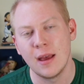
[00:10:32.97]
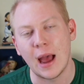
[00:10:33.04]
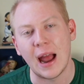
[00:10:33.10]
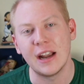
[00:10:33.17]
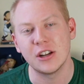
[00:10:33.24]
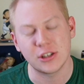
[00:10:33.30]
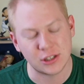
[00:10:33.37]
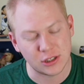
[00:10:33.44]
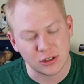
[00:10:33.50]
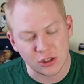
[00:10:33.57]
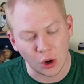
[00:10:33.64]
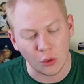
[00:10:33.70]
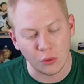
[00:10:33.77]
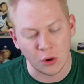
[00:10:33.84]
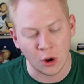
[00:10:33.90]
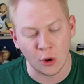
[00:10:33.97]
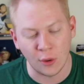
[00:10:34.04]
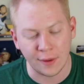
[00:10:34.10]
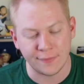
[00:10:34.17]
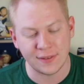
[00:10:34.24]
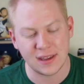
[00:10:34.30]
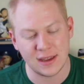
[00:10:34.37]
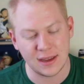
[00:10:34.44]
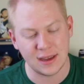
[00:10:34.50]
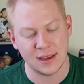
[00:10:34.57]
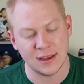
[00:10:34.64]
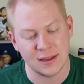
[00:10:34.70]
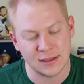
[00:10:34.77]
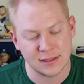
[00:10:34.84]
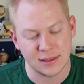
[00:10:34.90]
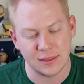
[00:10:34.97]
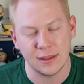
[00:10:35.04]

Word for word: I just don't know if he is